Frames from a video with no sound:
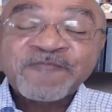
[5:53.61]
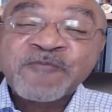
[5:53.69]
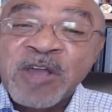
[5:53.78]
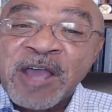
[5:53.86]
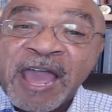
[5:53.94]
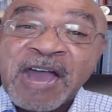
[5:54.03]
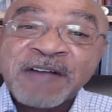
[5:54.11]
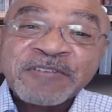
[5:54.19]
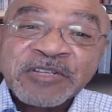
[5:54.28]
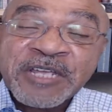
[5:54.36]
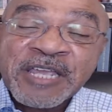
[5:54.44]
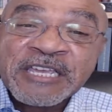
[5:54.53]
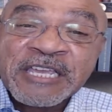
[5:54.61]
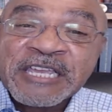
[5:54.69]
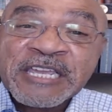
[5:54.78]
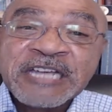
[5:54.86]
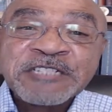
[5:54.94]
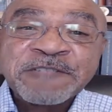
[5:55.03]
To have,
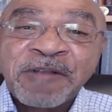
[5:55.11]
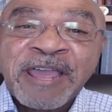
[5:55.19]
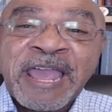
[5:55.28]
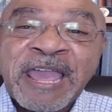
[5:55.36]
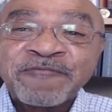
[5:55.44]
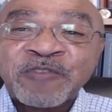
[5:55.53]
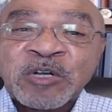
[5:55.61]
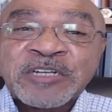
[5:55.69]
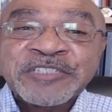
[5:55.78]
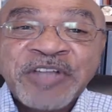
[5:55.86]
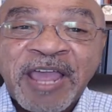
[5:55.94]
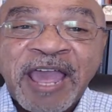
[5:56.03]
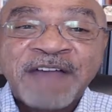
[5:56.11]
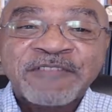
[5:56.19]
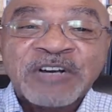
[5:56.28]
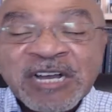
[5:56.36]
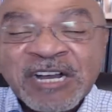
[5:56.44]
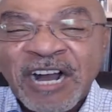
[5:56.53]
he, has planned for us to have
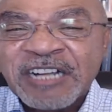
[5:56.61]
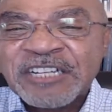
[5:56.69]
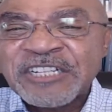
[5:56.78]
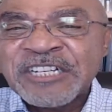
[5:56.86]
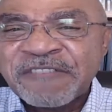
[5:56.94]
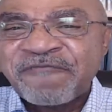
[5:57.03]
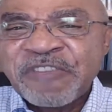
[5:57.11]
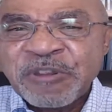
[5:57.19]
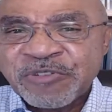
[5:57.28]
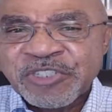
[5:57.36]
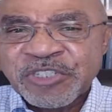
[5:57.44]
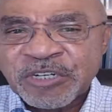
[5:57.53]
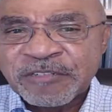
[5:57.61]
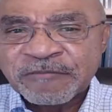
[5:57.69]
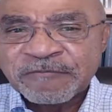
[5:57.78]
a, a good future.